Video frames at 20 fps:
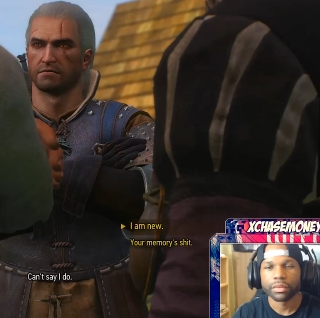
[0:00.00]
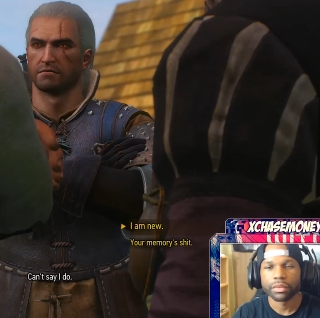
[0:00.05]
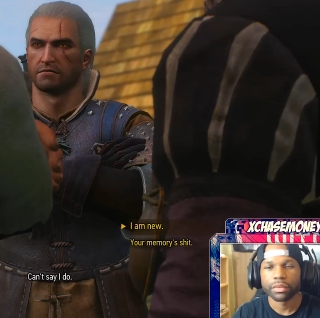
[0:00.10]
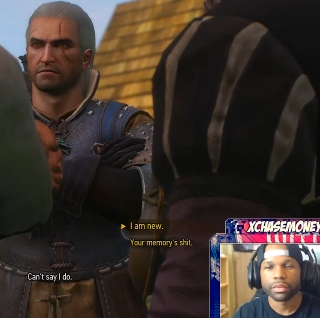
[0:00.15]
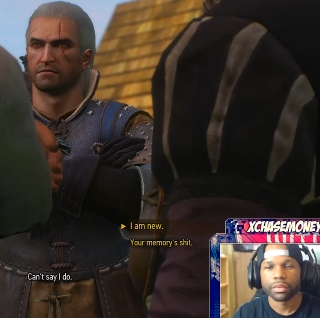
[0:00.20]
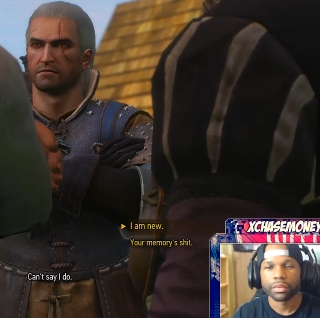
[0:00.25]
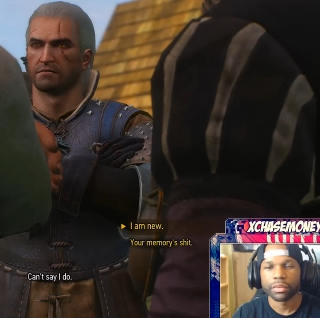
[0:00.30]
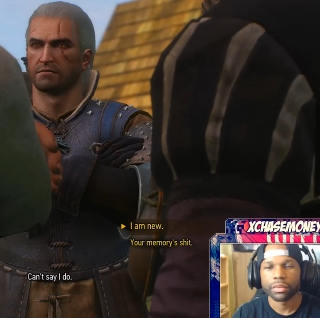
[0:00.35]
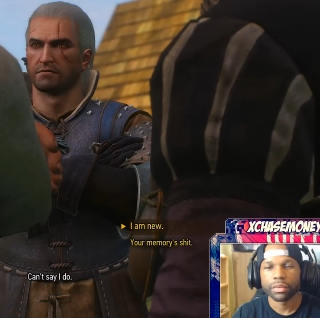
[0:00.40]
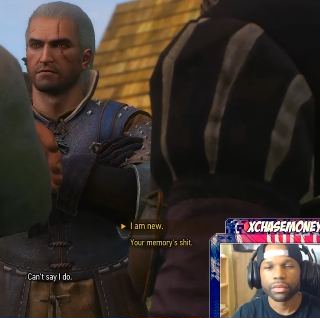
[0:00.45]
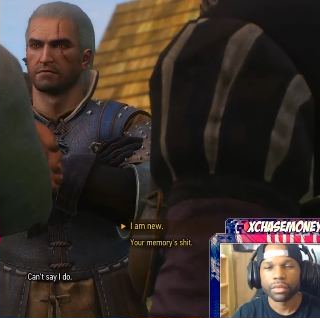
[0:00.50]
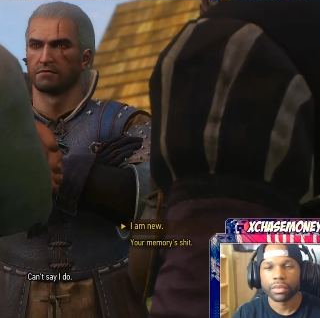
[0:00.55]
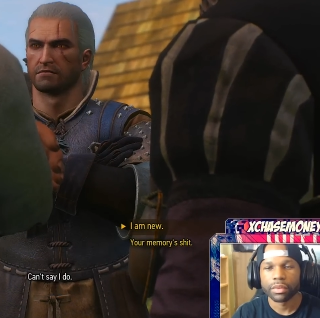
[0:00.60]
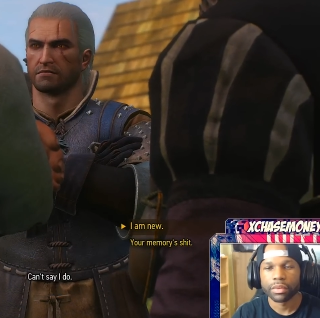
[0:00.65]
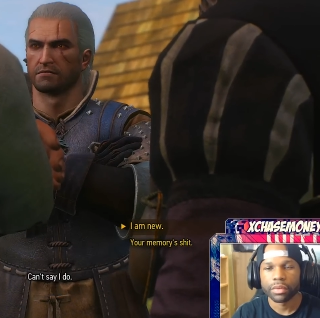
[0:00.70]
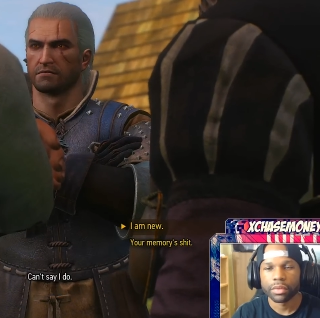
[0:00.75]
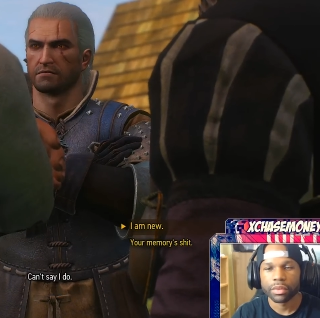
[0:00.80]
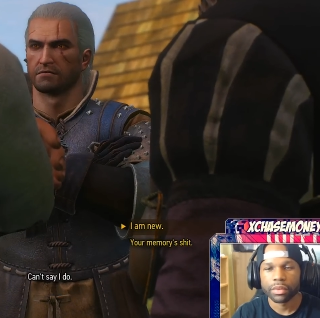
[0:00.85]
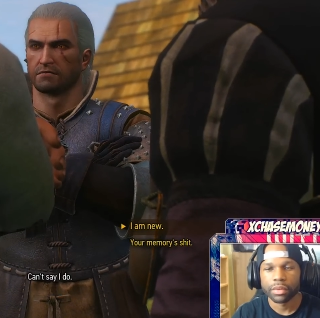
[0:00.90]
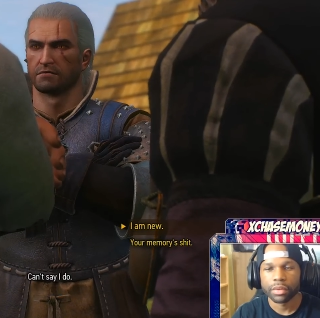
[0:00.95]

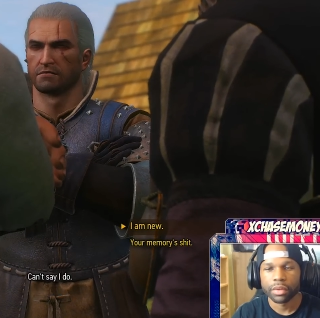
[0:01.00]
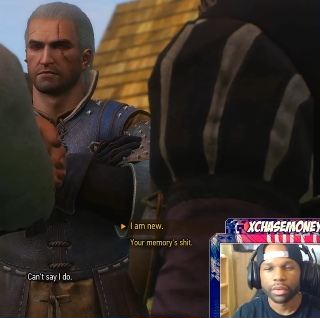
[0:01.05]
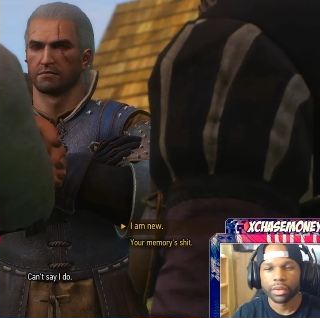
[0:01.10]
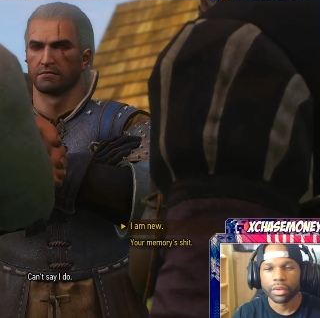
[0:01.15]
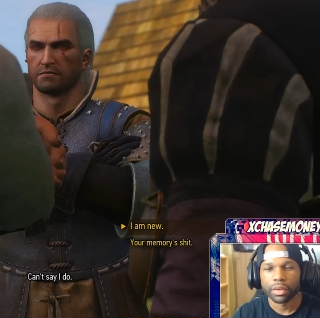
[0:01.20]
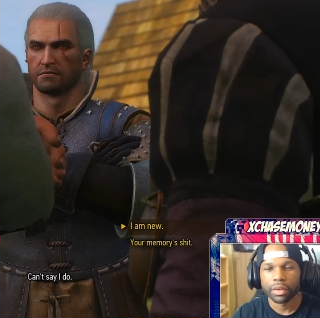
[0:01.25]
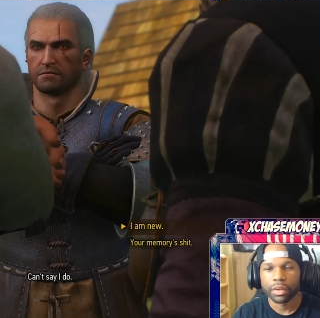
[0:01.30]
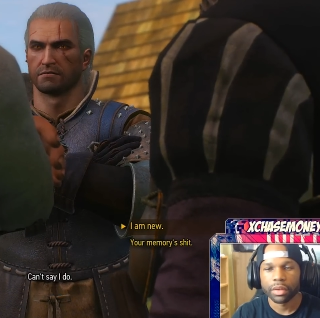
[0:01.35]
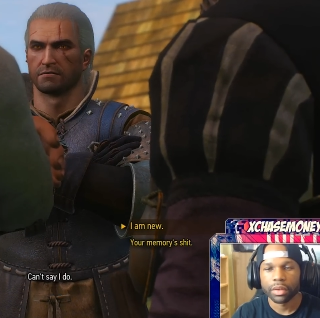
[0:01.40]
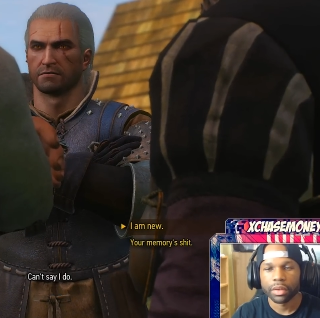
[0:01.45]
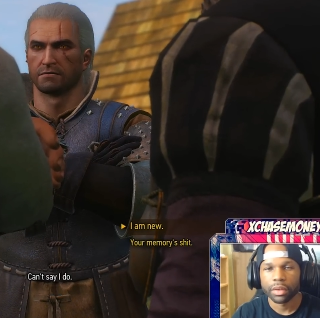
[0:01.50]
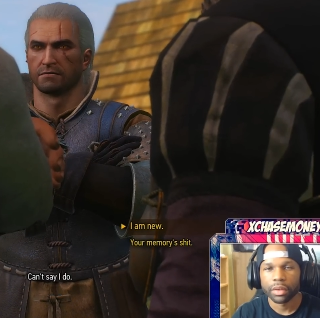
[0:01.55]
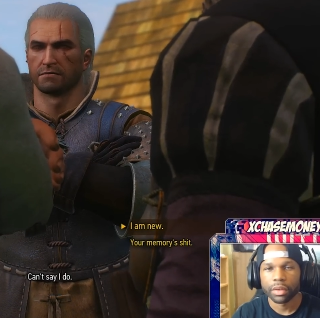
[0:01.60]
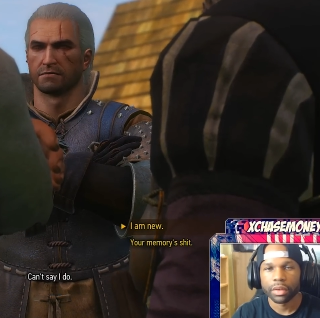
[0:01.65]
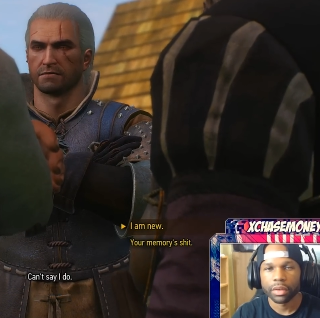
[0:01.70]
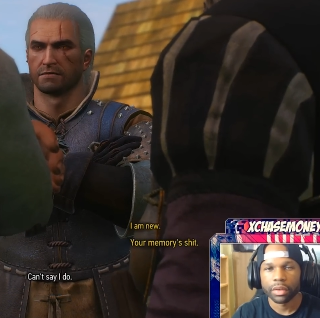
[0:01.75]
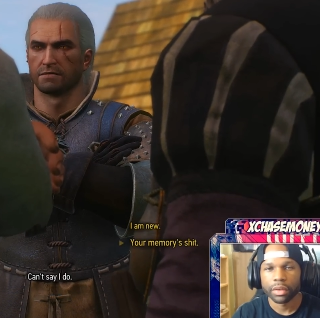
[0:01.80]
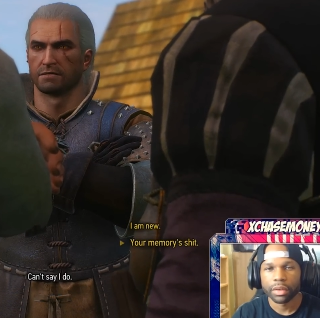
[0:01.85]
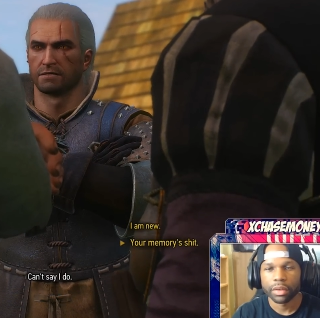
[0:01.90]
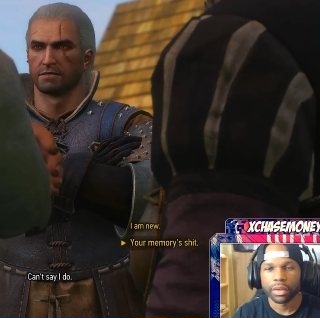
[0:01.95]

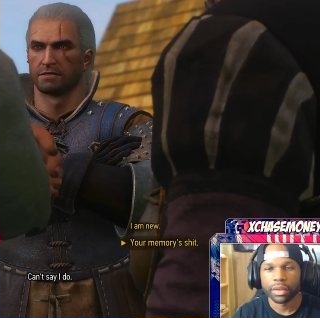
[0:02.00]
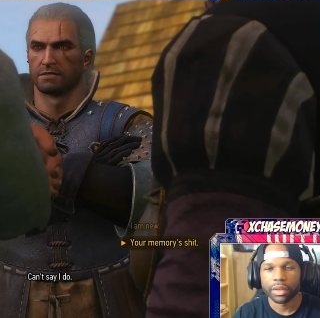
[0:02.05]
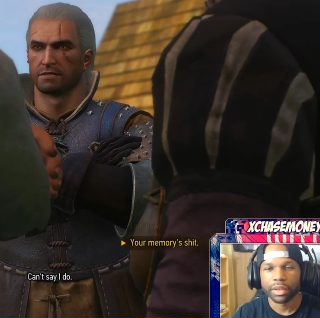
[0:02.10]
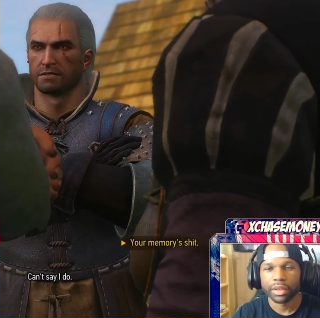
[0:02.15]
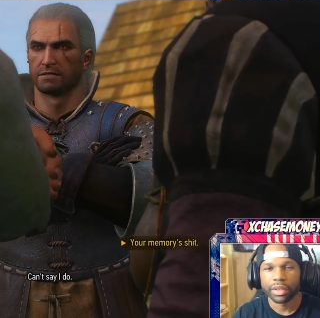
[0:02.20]
(silence)